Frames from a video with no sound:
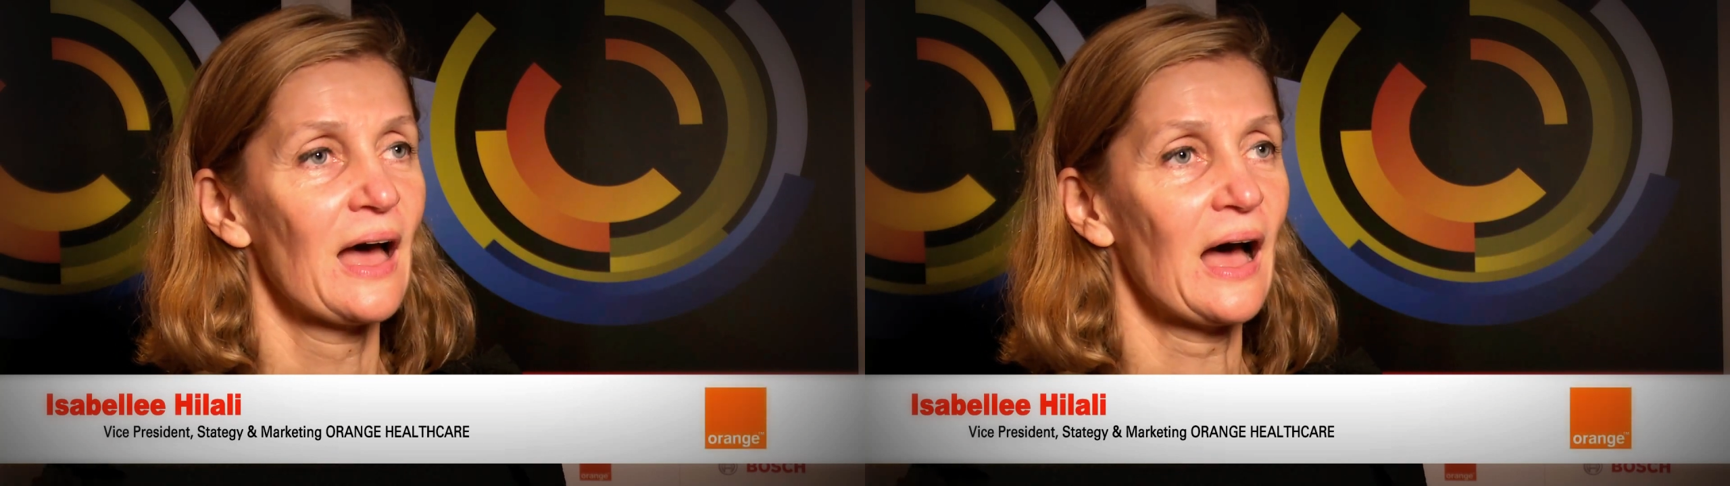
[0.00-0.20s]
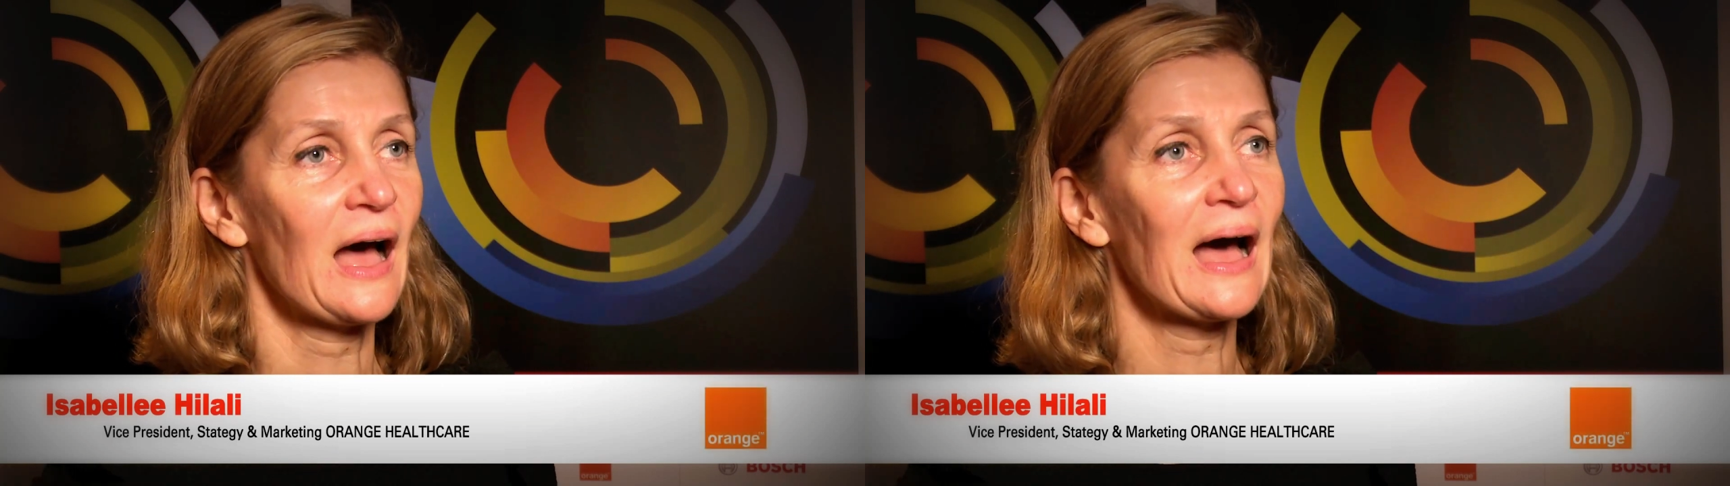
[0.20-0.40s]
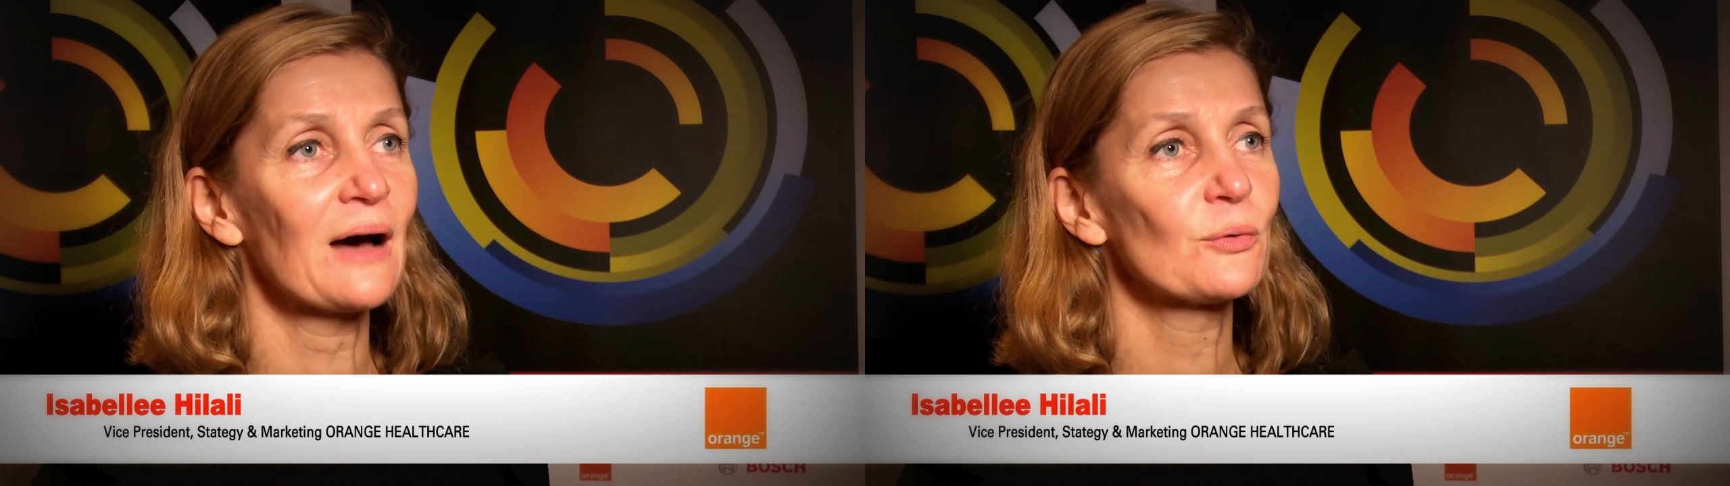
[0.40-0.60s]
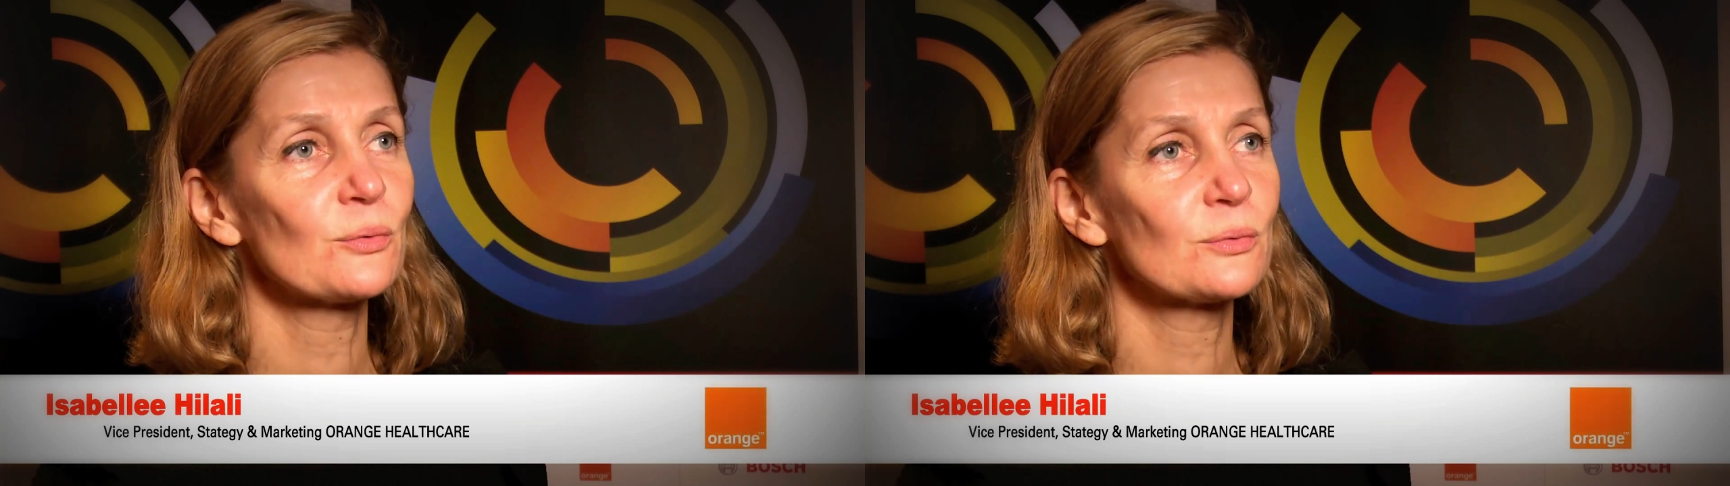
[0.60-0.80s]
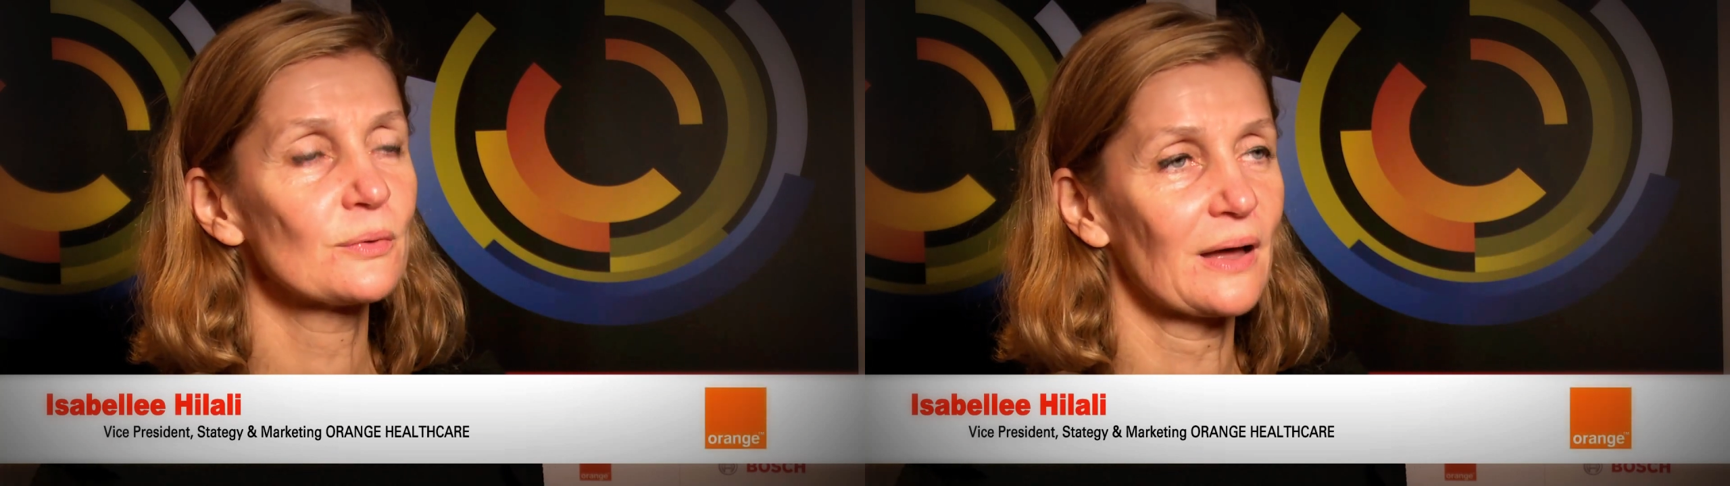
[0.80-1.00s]

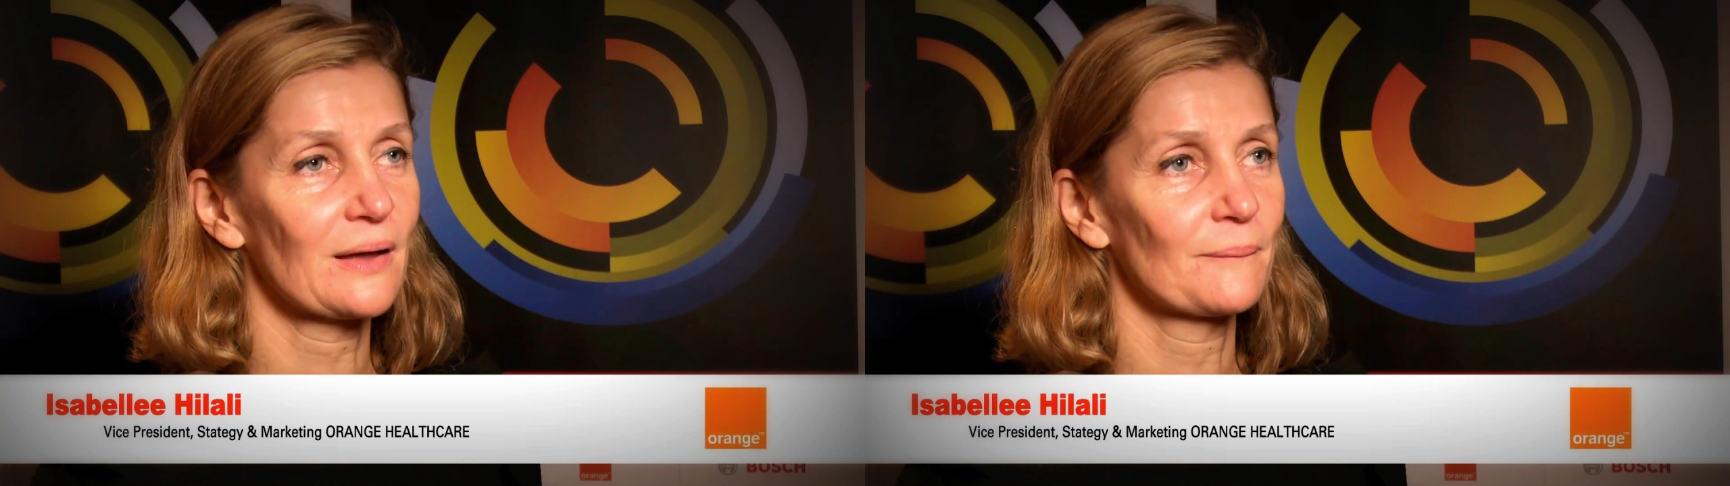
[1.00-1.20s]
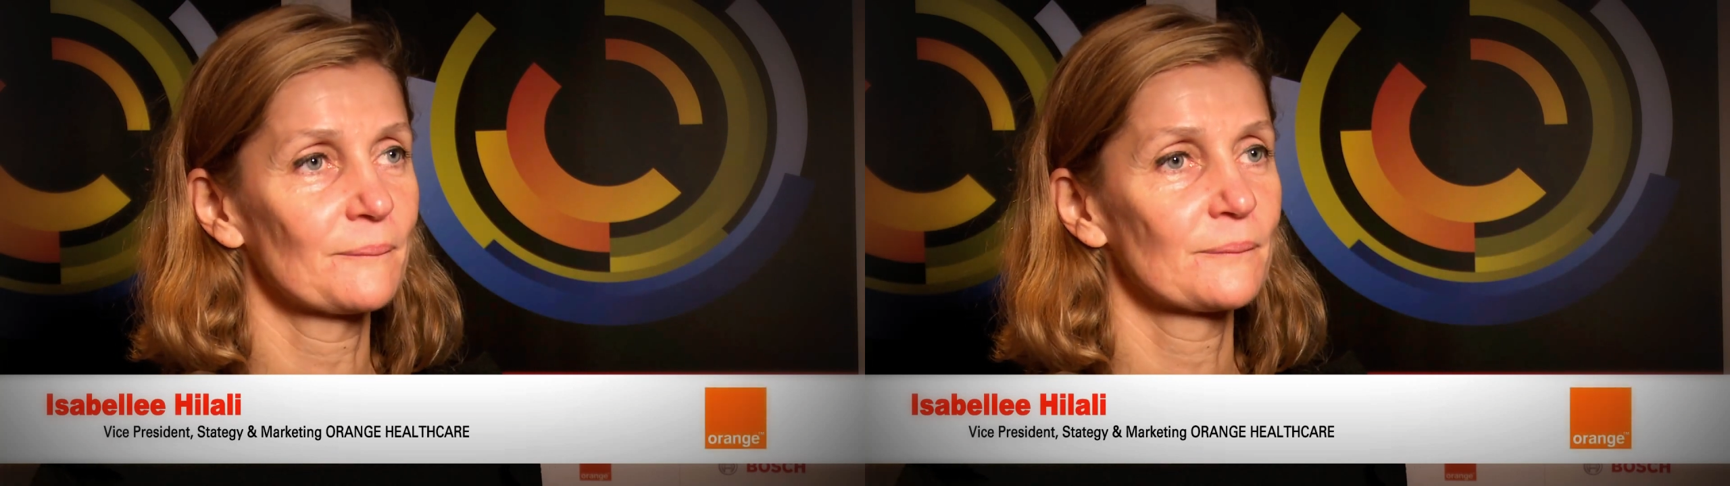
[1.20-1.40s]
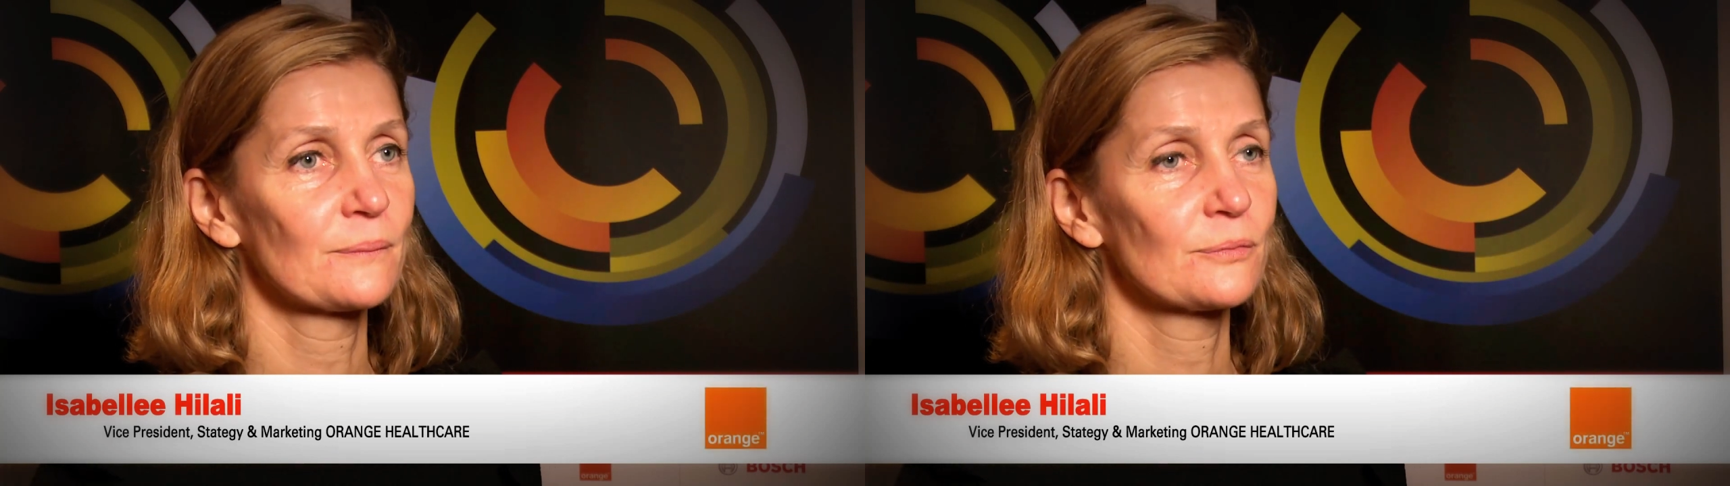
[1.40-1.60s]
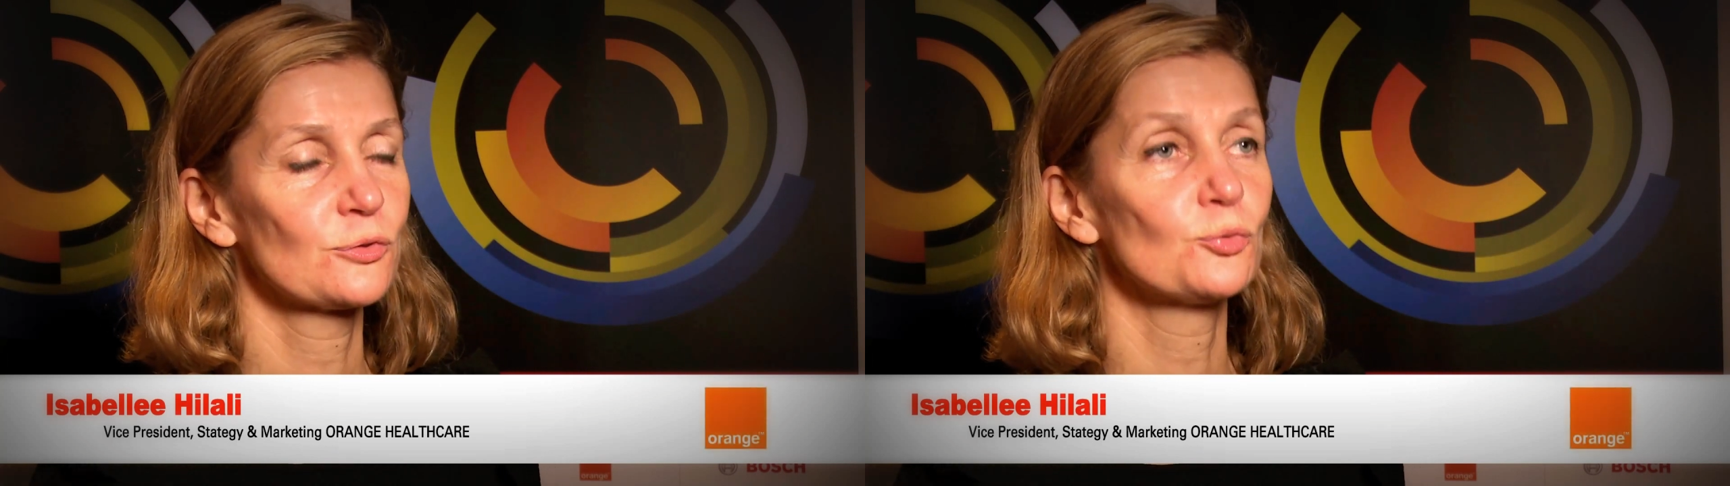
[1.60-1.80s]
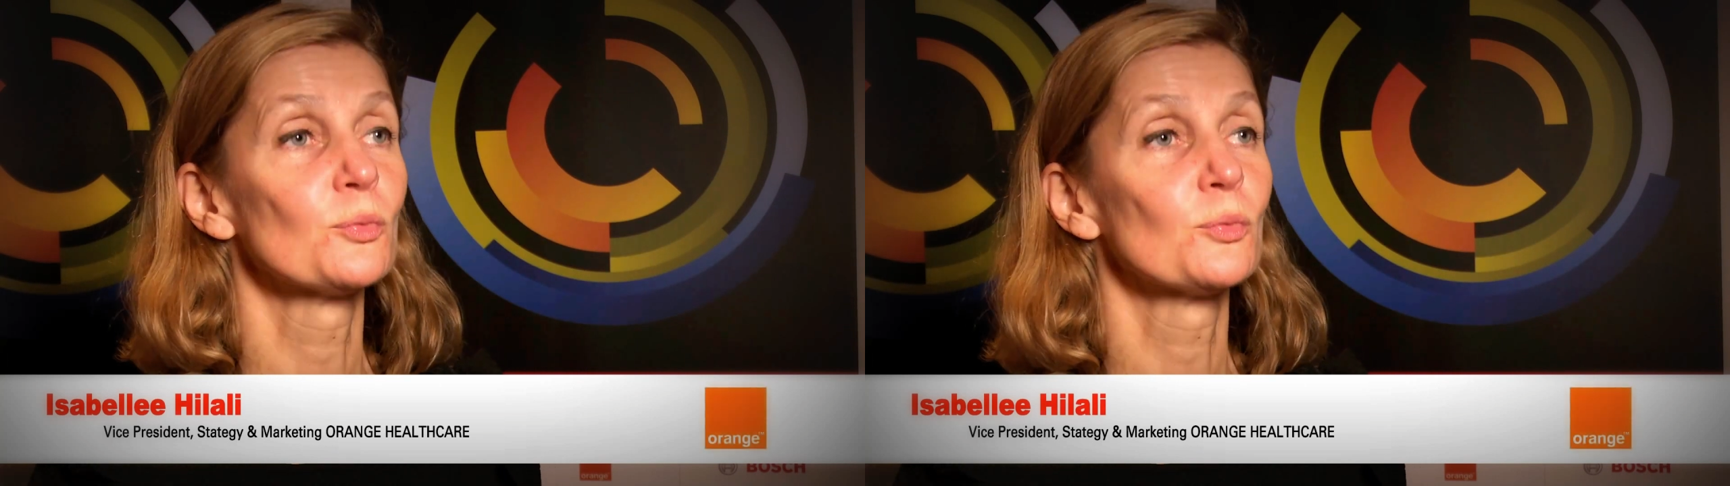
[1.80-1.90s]
how do